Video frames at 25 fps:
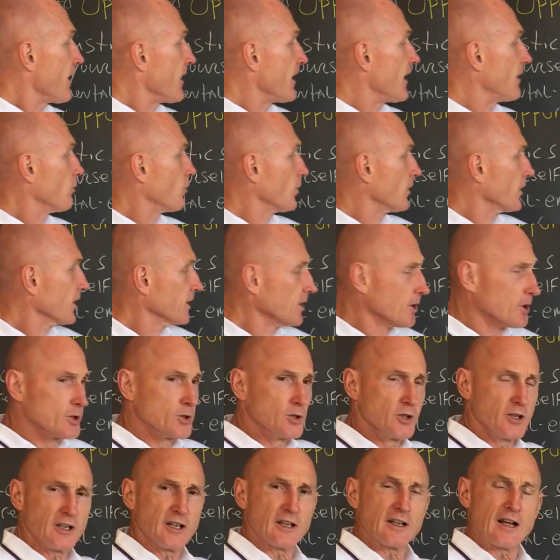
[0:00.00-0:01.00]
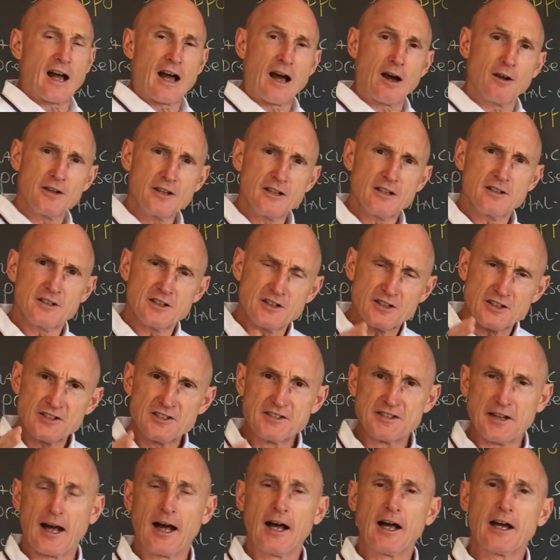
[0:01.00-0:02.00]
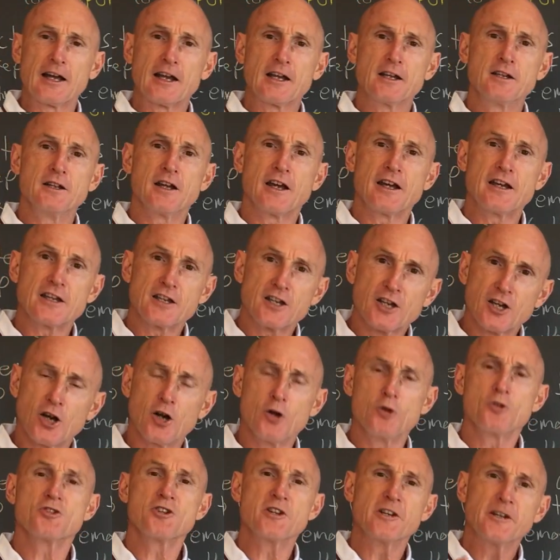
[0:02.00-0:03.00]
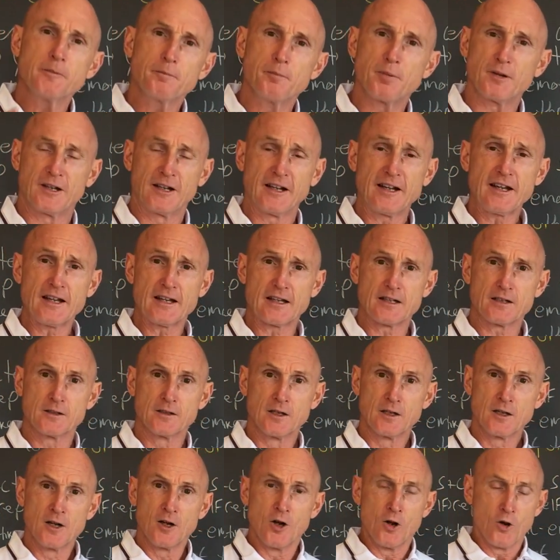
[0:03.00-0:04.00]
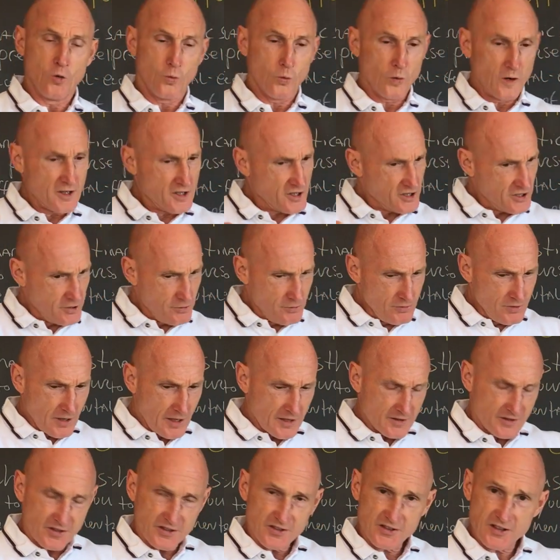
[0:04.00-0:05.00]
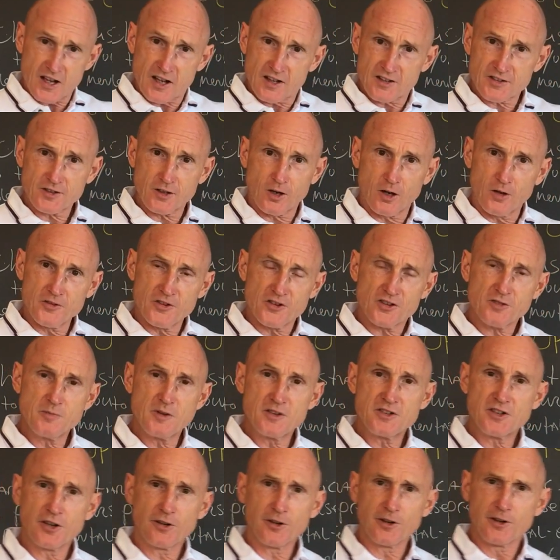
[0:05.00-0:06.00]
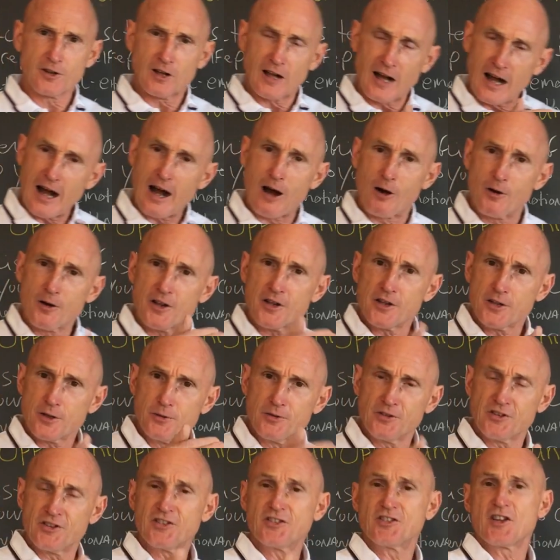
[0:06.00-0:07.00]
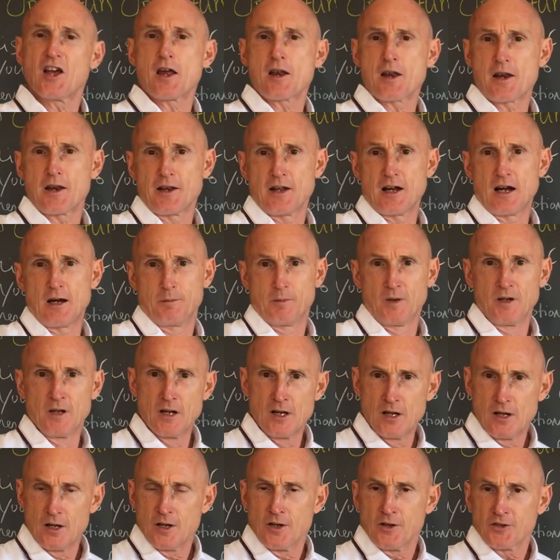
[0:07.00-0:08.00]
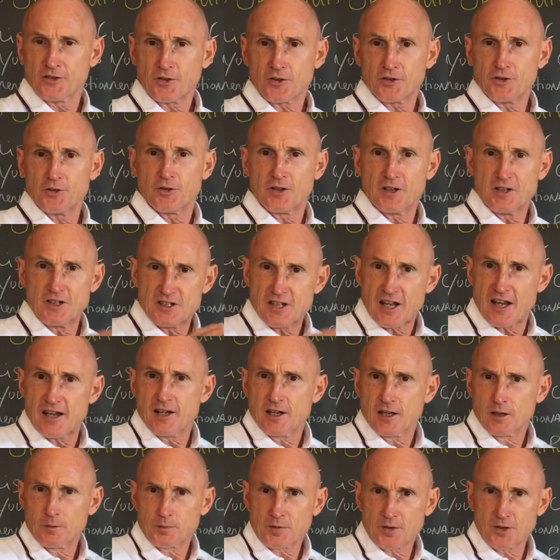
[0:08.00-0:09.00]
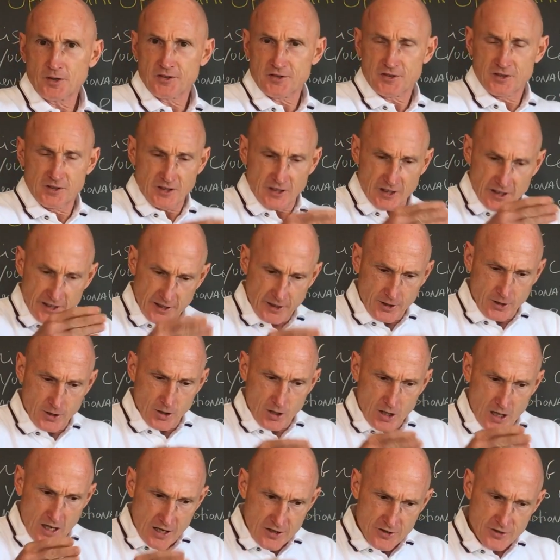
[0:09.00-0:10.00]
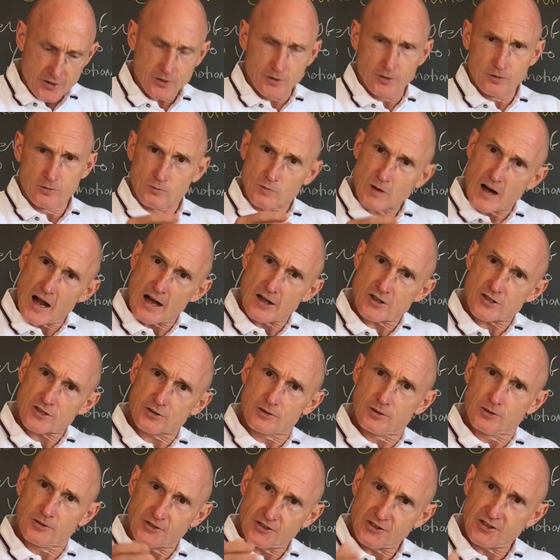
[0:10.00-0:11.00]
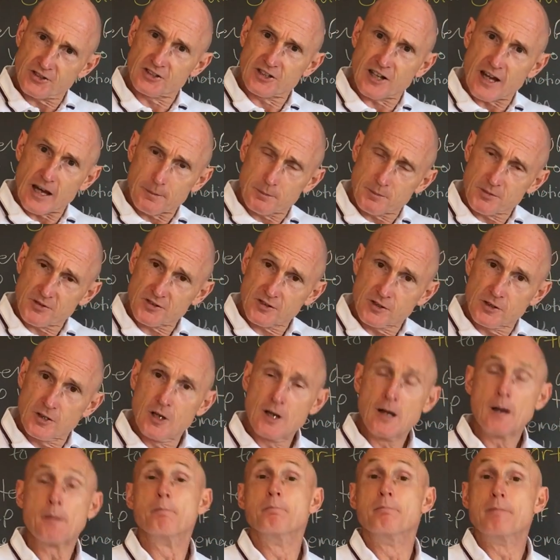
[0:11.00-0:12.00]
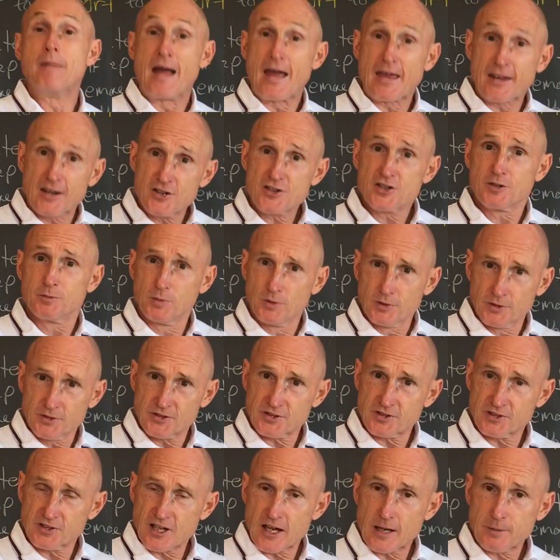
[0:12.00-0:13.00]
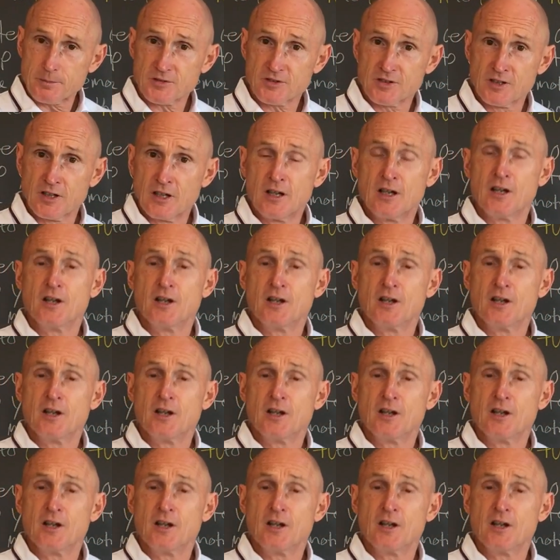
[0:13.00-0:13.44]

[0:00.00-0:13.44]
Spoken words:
And we're going to look at how do you design a coaching plan. Once you assess all this material, how do you set it up so you can take a person in logical, rational steps, manageable steps